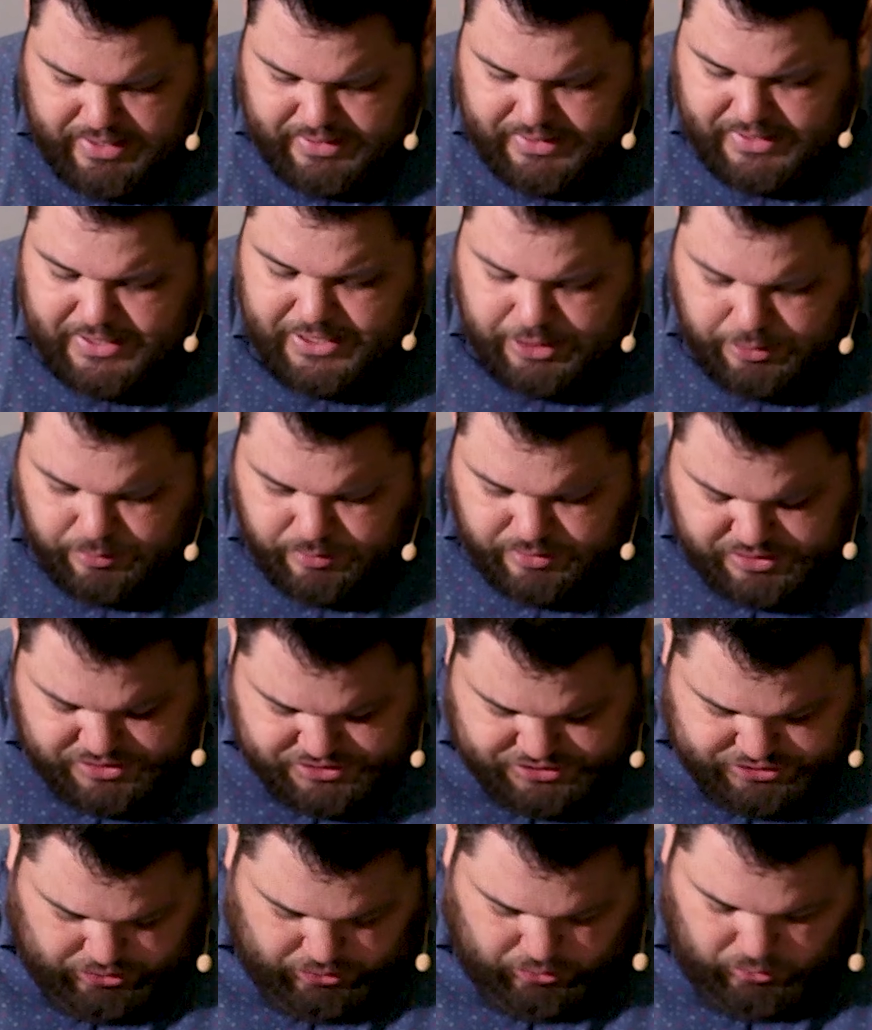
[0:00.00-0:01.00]

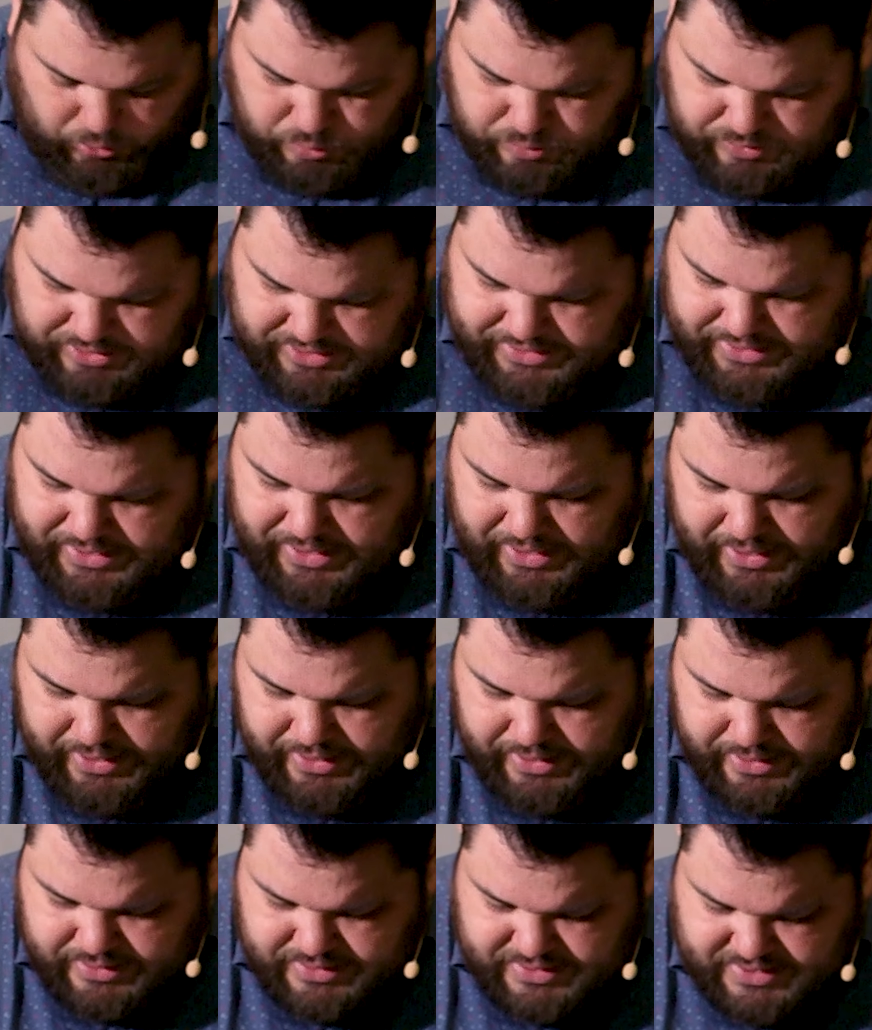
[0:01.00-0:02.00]
hearers only
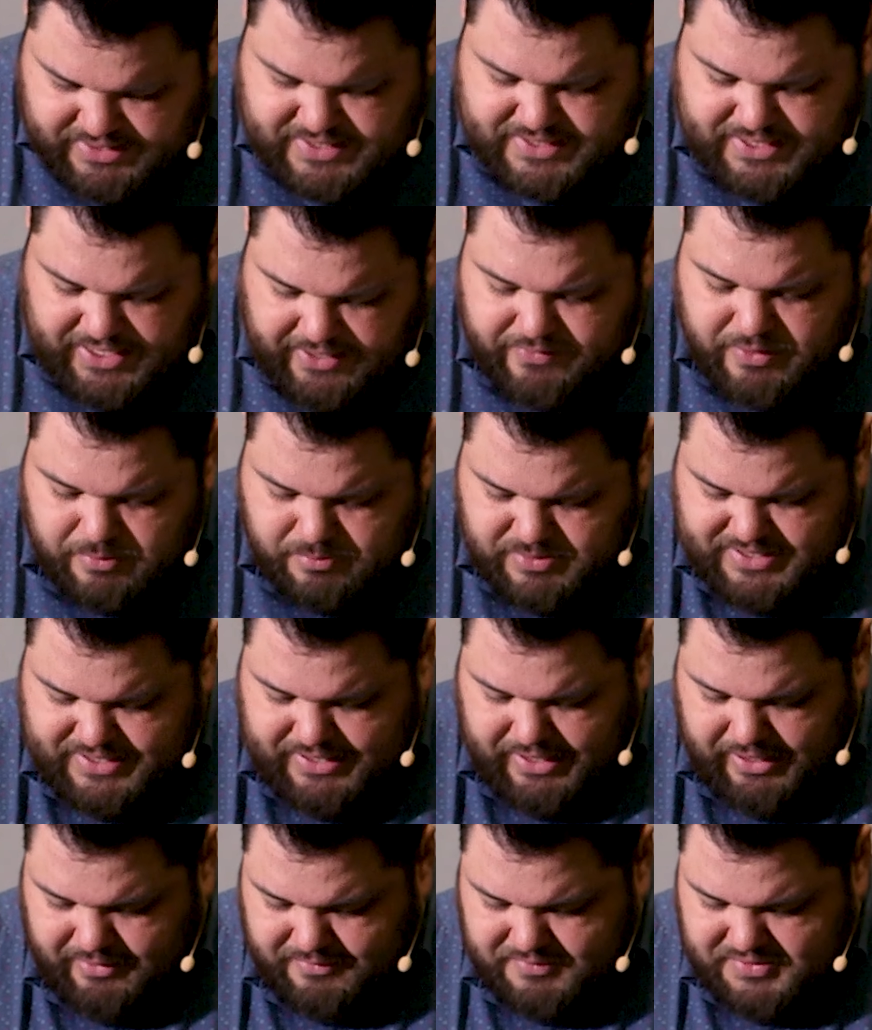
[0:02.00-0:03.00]
deceive
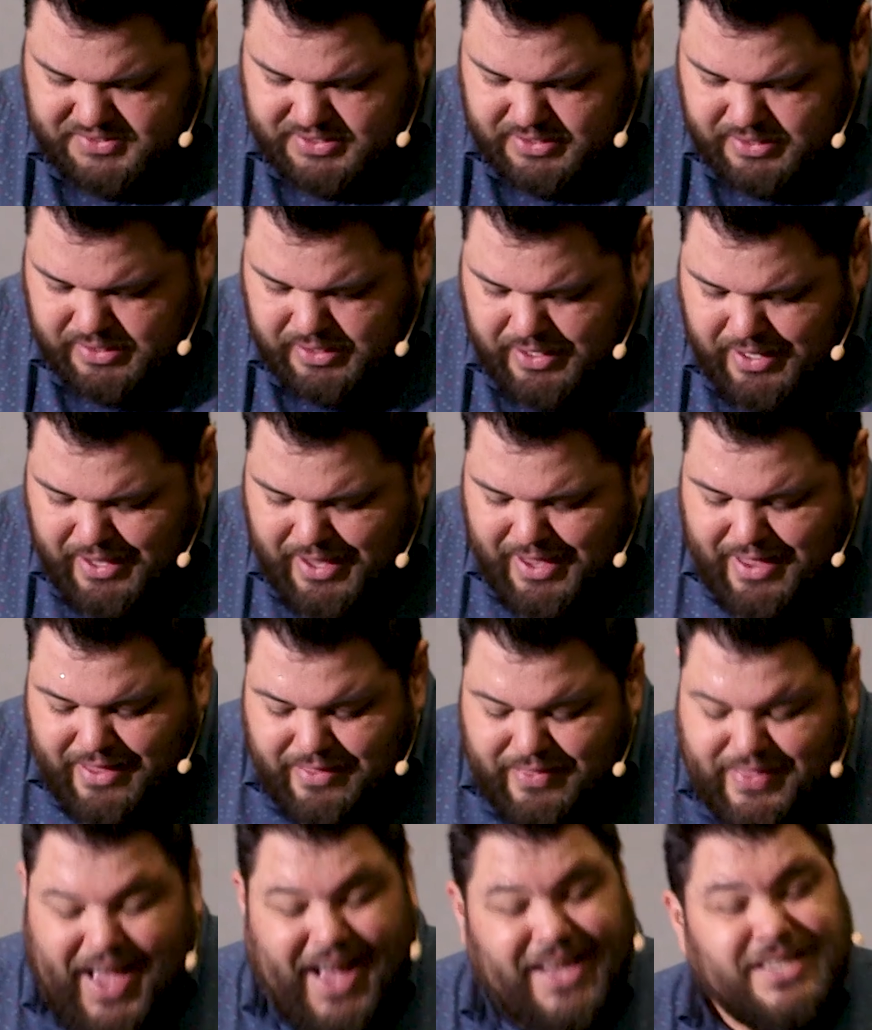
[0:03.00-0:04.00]
themselves.
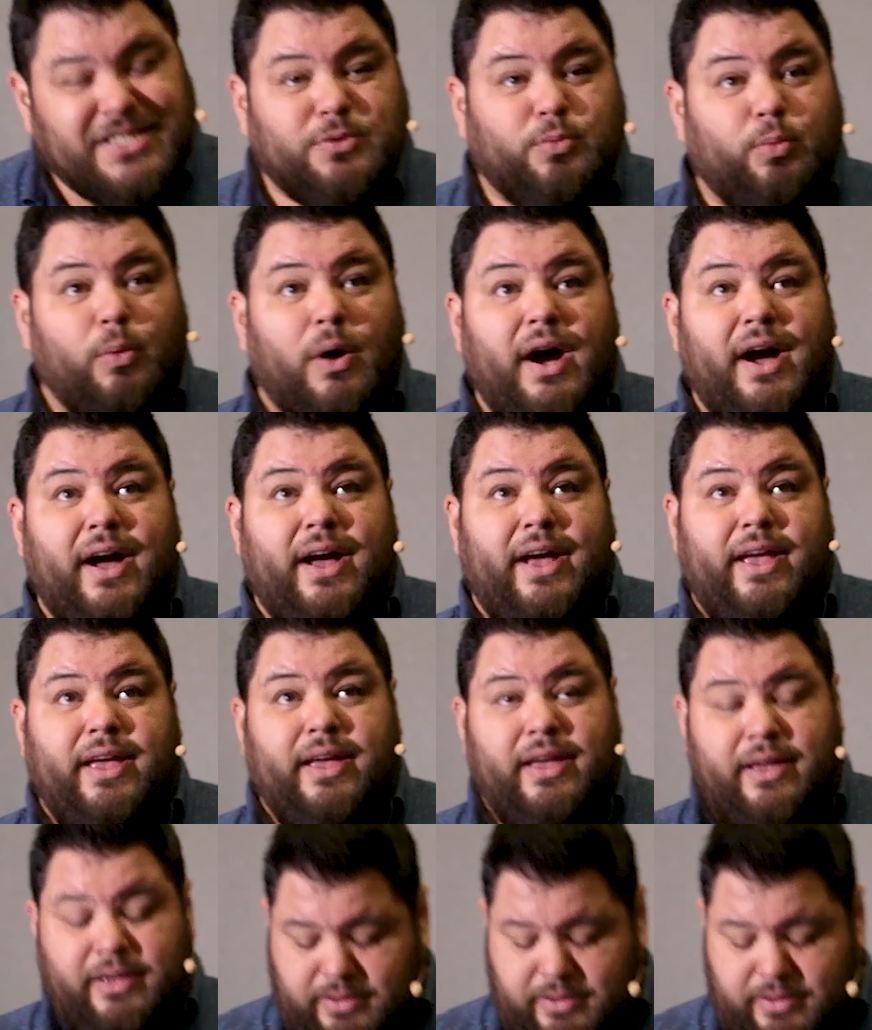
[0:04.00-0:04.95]
That's why